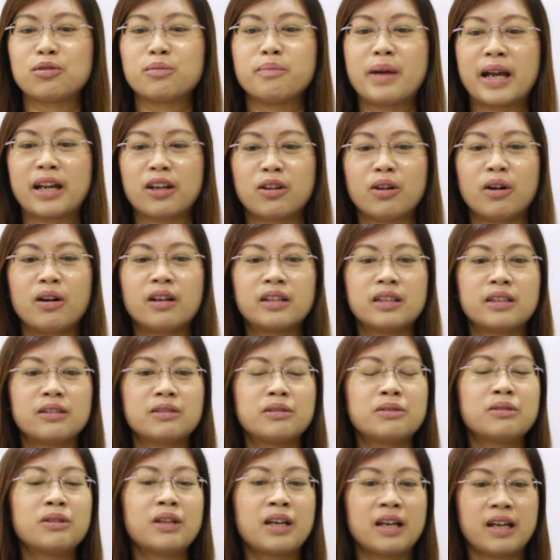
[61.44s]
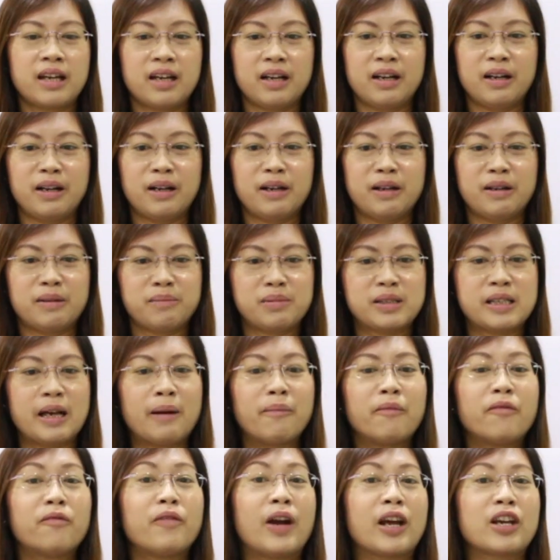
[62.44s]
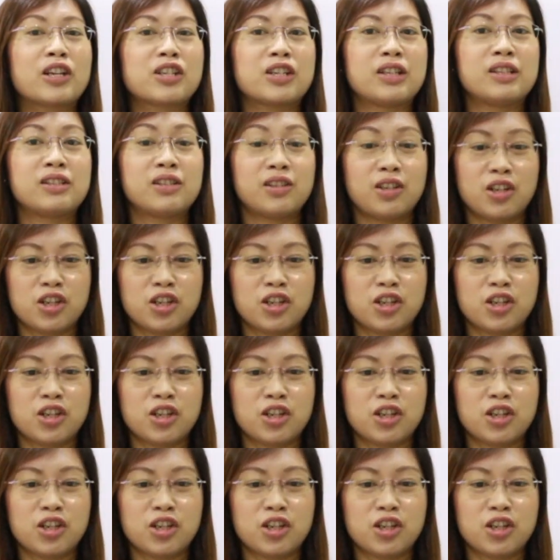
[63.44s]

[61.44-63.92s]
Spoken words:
to Macdonald some fractions,